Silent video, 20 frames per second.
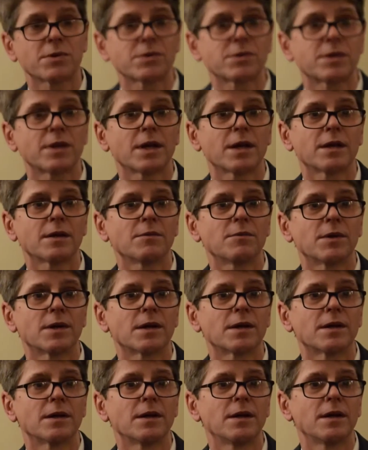stay
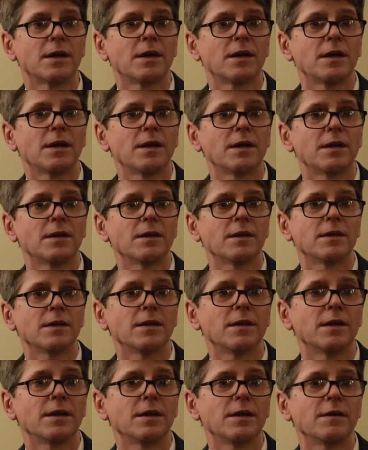where
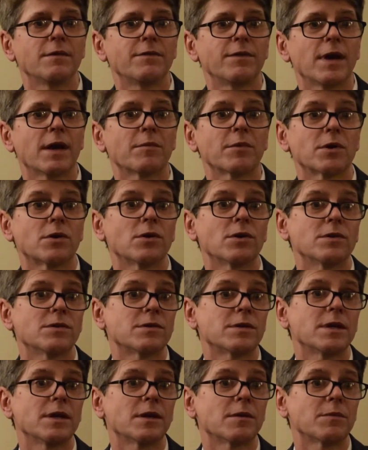the family couldn't
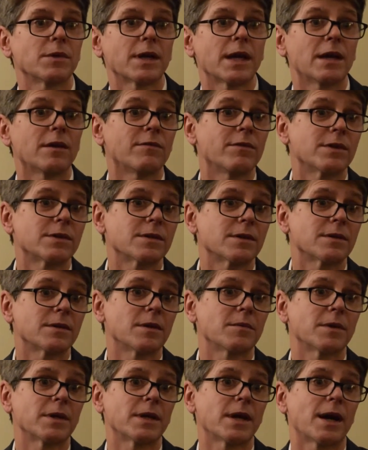see them, can't visit
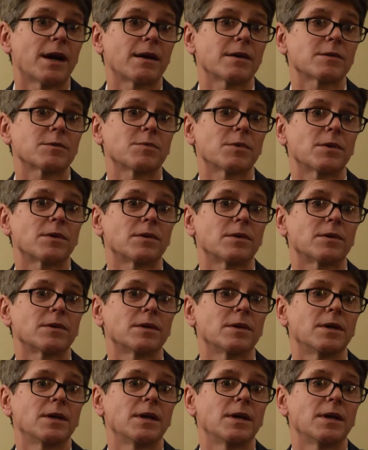them in the hospital.